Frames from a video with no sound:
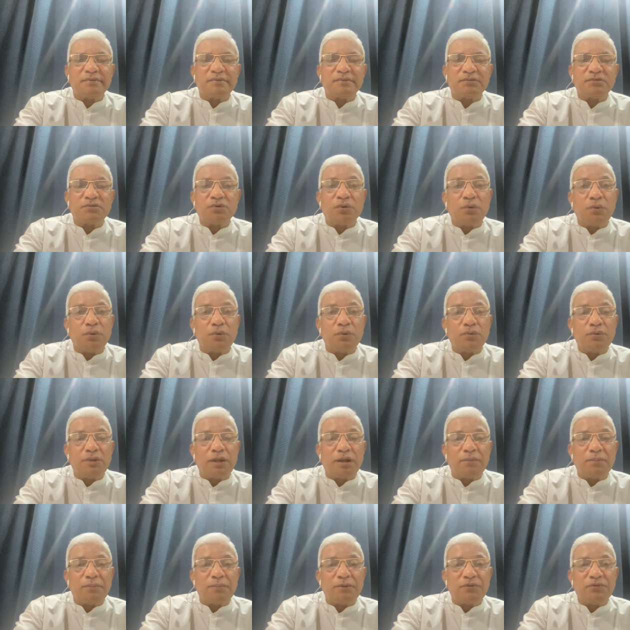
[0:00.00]
So
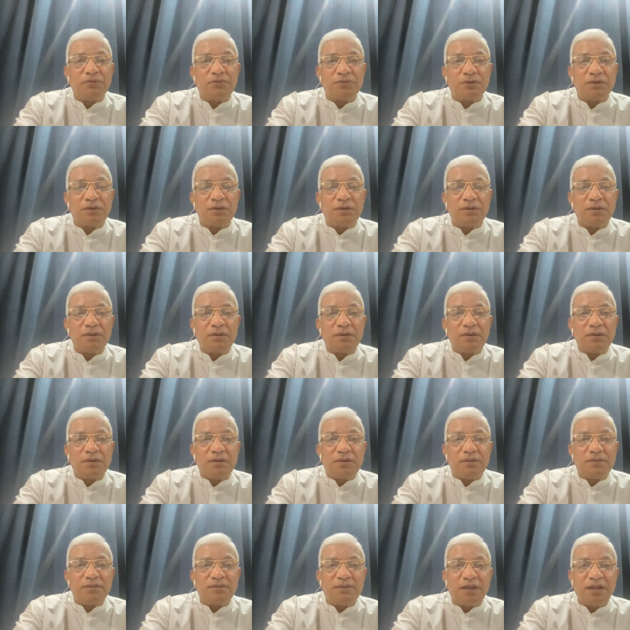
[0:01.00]
that means
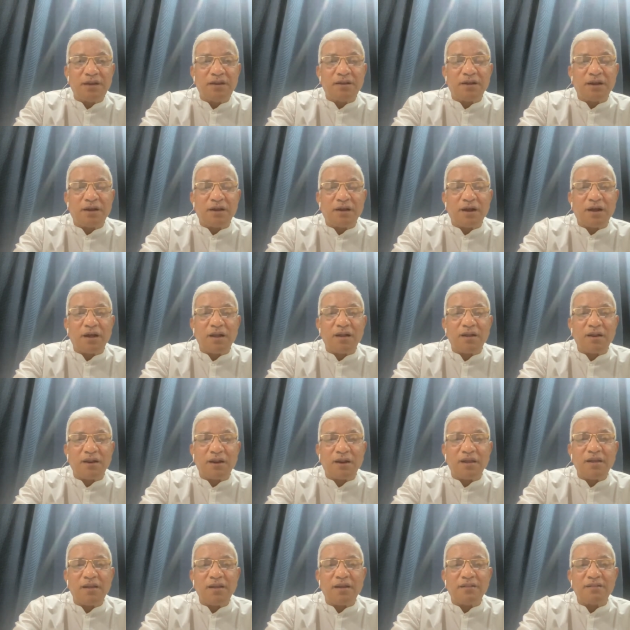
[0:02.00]
Dirghakala
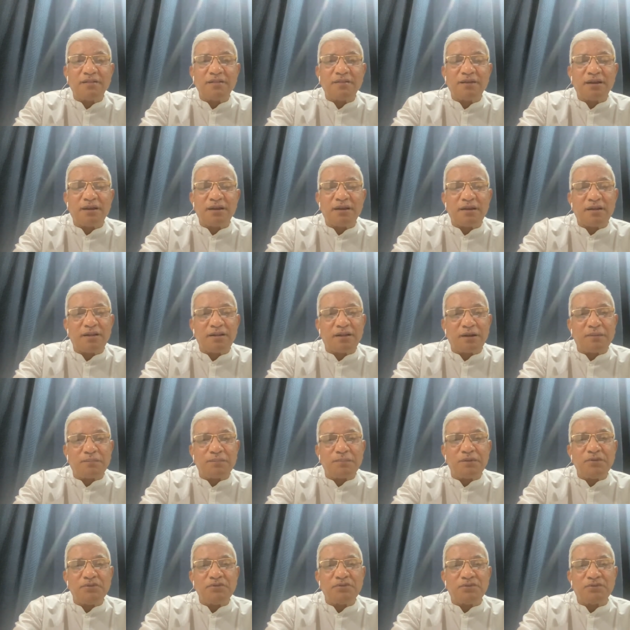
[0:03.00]
Nairantarya, that
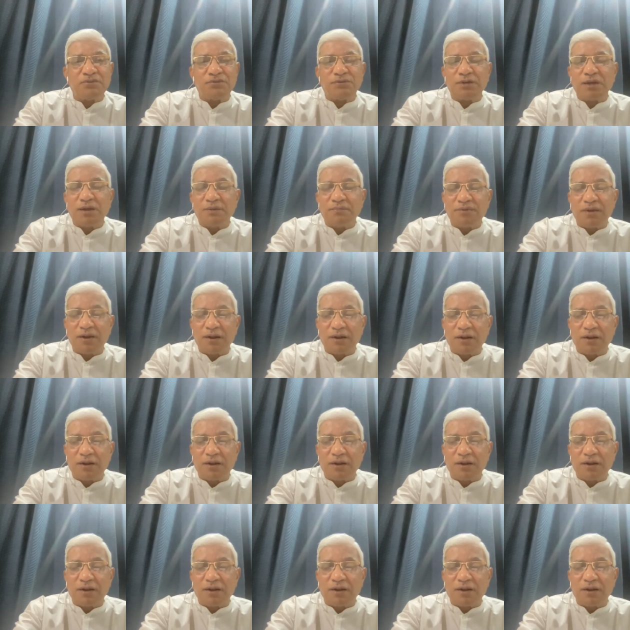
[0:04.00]
means to say for a